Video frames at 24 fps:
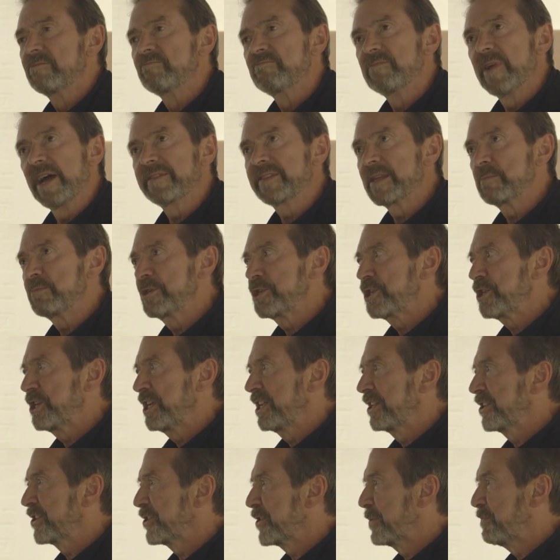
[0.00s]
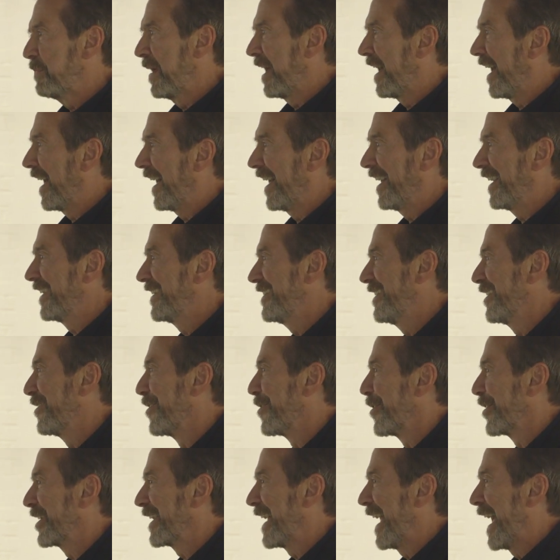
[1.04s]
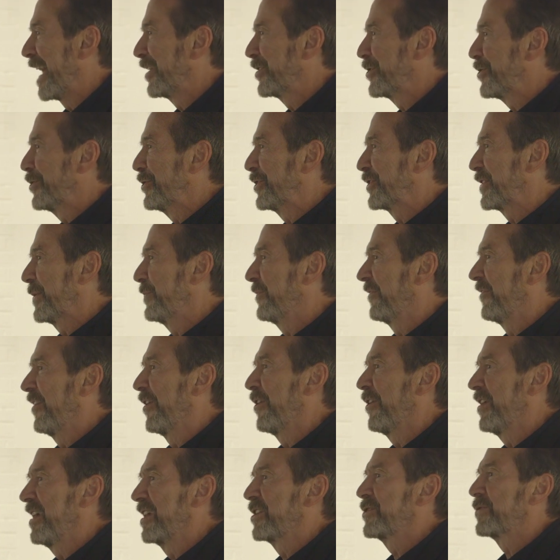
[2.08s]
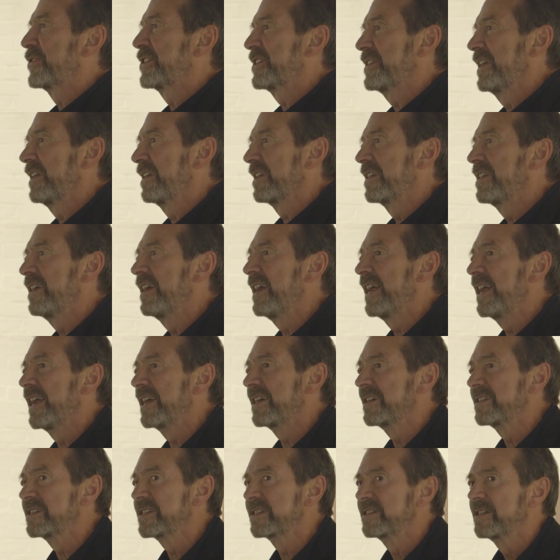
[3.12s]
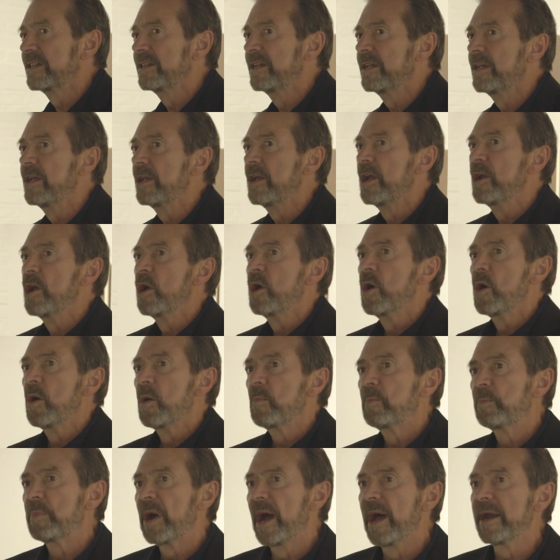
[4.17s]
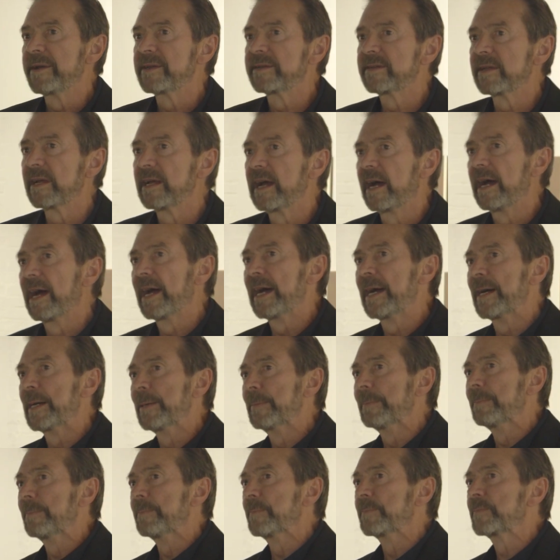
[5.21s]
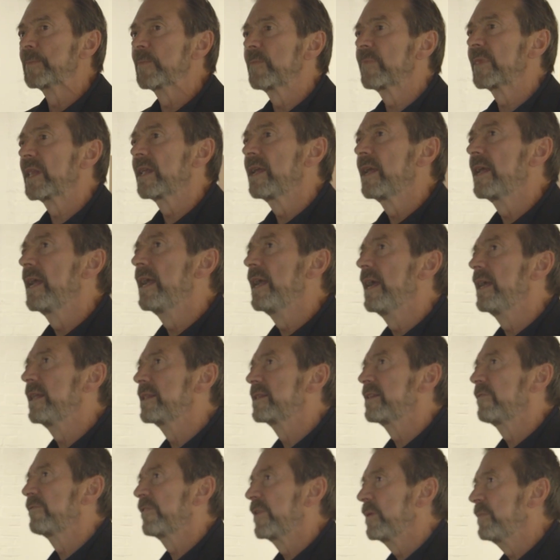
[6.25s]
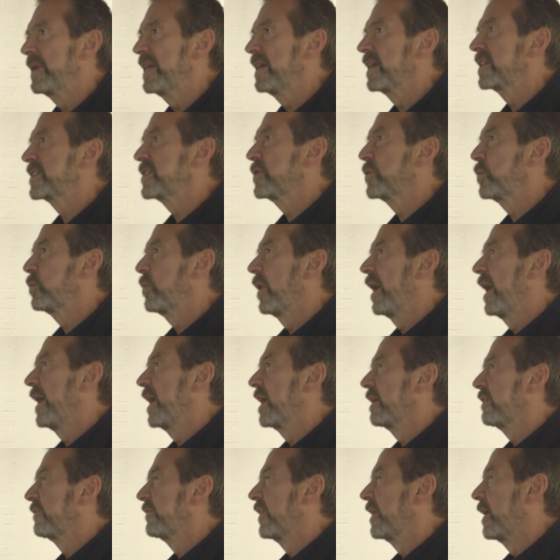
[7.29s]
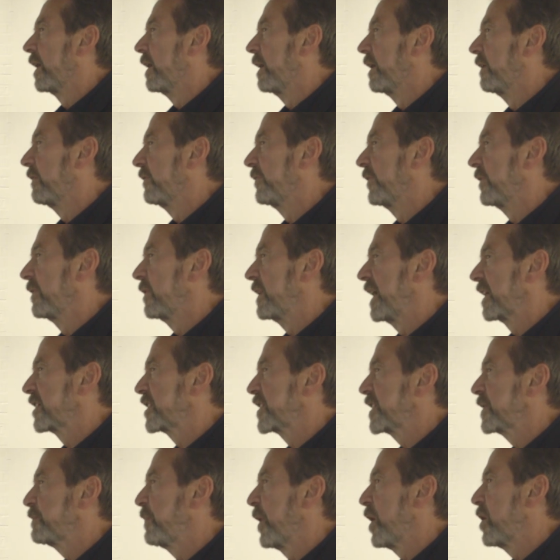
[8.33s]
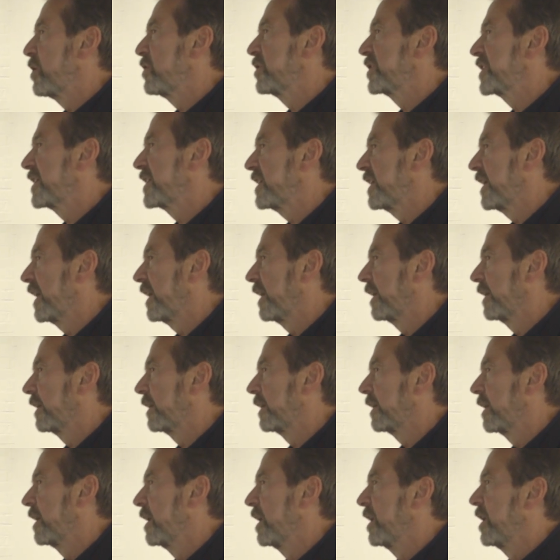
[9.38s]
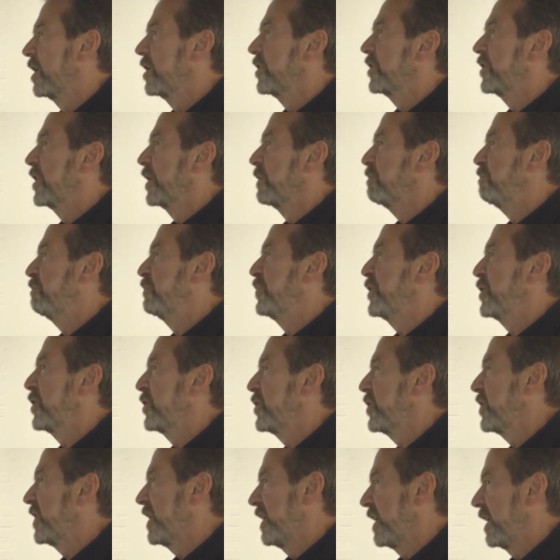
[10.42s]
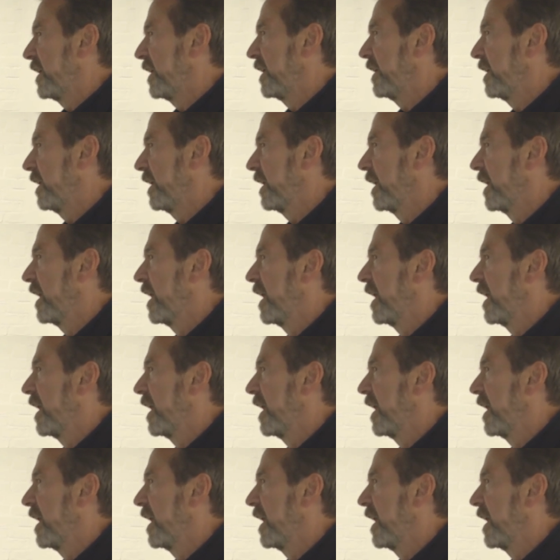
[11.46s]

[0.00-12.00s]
Not that machines are bad or can't do some very interesting things, but um, it, for me, it's a way of, of exposing the beauty